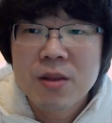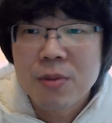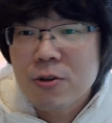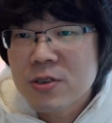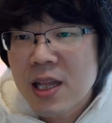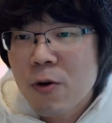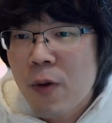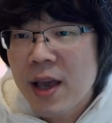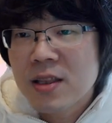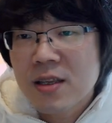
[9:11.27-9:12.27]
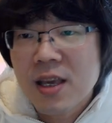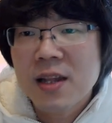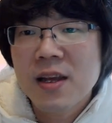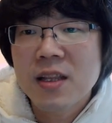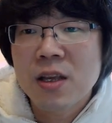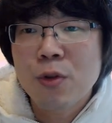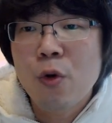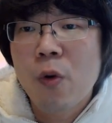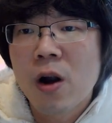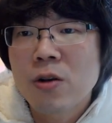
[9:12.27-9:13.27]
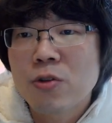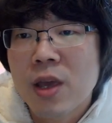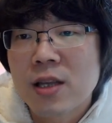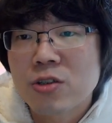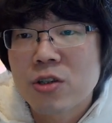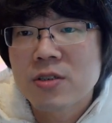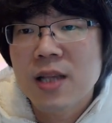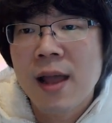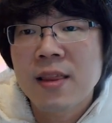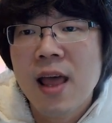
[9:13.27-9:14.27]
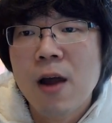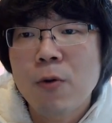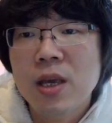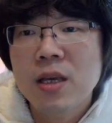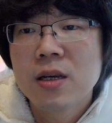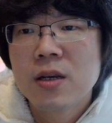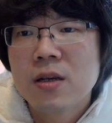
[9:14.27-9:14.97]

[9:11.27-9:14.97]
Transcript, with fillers: Because now White cannot ignore, you can just Atari.